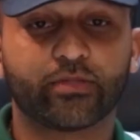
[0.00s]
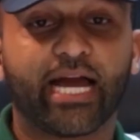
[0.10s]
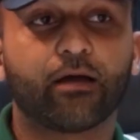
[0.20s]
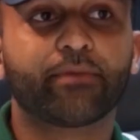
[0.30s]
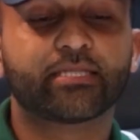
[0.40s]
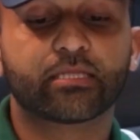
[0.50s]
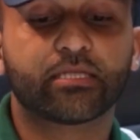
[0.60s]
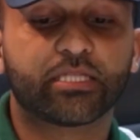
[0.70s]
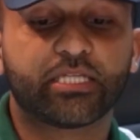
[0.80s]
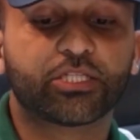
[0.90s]
now
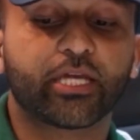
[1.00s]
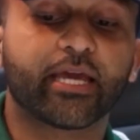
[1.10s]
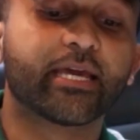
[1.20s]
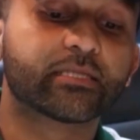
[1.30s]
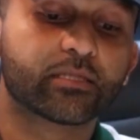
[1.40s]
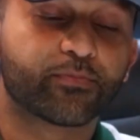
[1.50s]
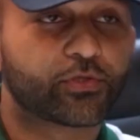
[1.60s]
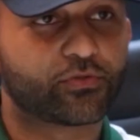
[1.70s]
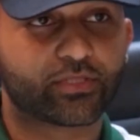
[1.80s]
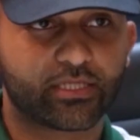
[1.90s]
basically the DJ is the
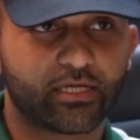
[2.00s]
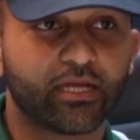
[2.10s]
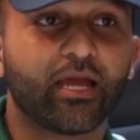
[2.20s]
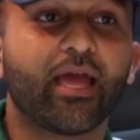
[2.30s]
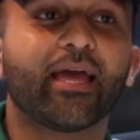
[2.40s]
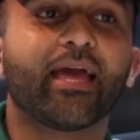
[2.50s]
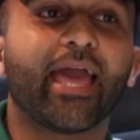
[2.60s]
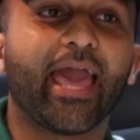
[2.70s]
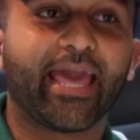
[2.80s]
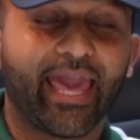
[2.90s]
producer,
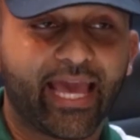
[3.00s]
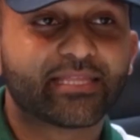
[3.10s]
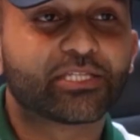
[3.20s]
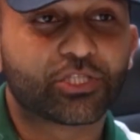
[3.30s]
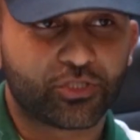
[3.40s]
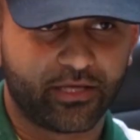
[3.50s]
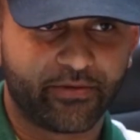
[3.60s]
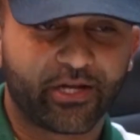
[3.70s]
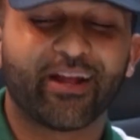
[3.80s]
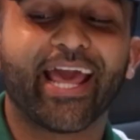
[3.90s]
and the
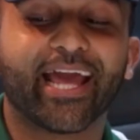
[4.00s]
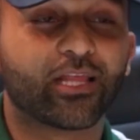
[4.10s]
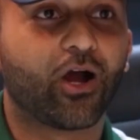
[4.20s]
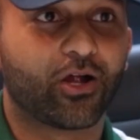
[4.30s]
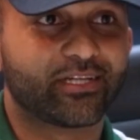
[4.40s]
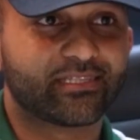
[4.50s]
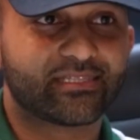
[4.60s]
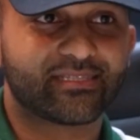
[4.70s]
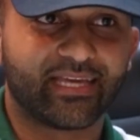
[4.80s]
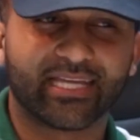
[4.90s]
distributor and the
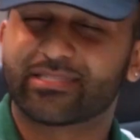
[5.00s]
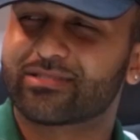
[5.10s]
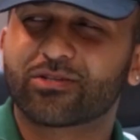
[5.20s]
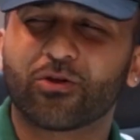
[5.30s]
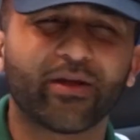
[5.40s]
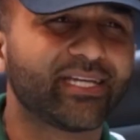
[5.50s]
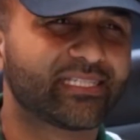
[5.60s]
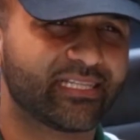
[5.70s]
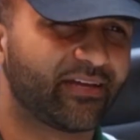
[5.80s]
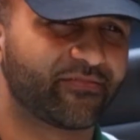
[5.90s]
artist. It's
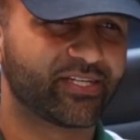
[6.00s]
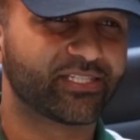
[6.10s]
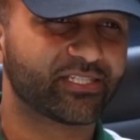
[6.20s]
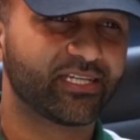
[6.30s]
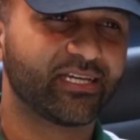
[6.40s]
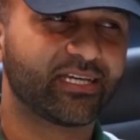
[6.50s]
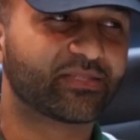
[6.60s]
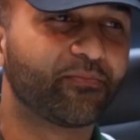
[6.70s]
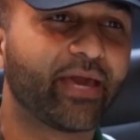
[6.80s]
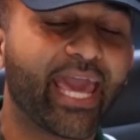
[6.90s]
crazy leverage.
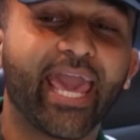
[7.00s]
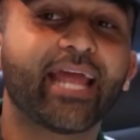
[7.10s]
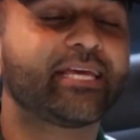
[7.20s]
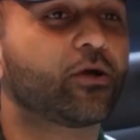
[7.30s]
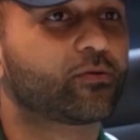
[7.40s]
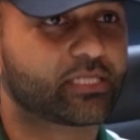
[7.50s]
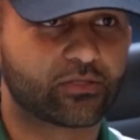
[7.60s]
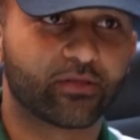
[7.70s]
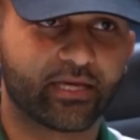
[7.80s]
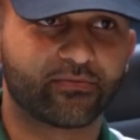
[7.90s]
And he owns
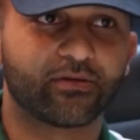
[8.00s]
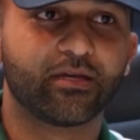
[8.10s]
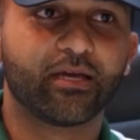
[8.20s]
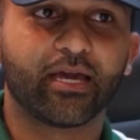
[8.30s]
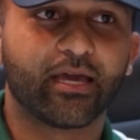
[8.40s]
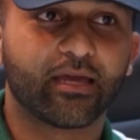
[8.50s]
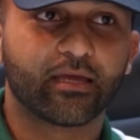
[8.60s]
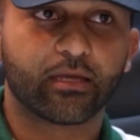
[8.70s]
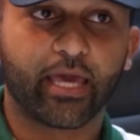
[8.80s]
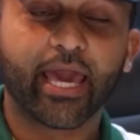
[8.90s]
his own
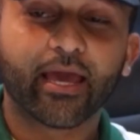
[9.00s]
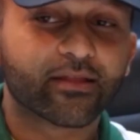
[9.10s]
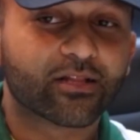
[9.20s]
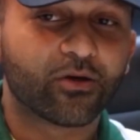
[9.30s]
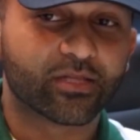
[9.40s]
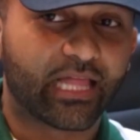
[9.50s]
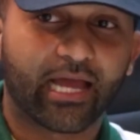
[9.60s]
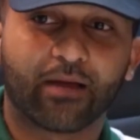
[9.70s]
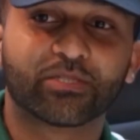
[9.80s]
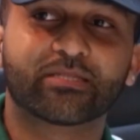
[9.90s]
label and clothing
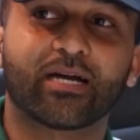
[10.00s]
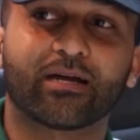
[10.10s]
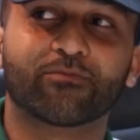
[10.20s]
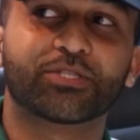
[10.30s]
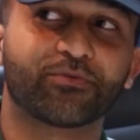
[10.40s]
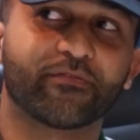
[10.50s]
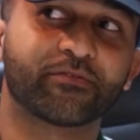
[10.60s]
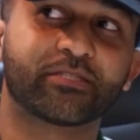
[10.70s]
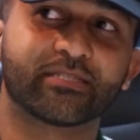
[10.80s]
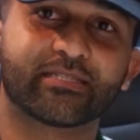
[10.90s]
line. I'm just
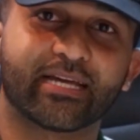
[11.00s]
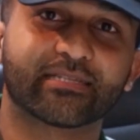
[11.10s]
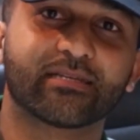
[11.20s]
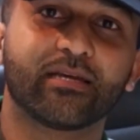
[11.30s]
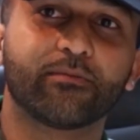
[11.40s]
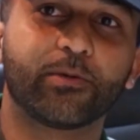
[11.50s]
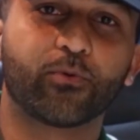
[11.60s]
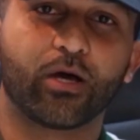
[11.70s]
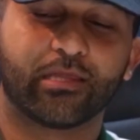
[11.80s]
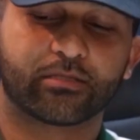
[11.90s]
referencing like
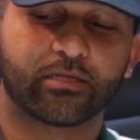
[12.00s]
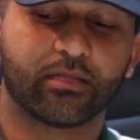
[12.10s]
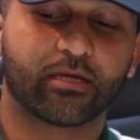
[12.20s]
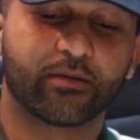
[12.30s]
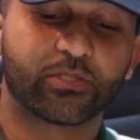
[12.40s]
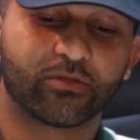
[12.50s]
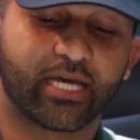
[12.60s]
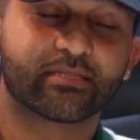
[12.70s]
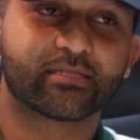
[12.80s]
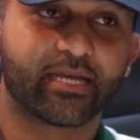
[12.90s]
people I look up to
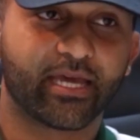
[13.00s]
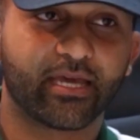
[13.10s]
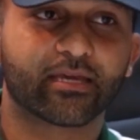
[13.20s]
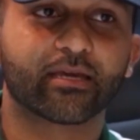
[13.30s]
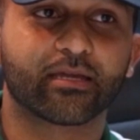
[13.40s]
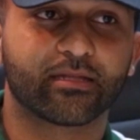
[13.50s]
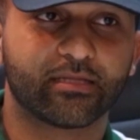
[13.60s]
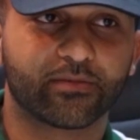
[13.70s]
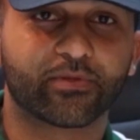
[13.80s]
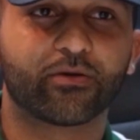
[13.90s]
like Snake and
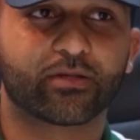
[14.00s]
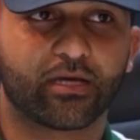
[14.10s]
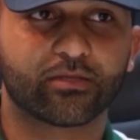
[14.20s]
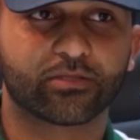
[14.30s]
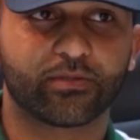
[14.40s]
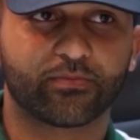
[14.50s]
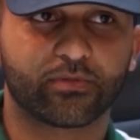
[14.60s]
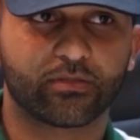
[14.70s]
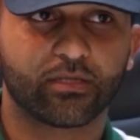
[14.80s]
Diplo and all those people.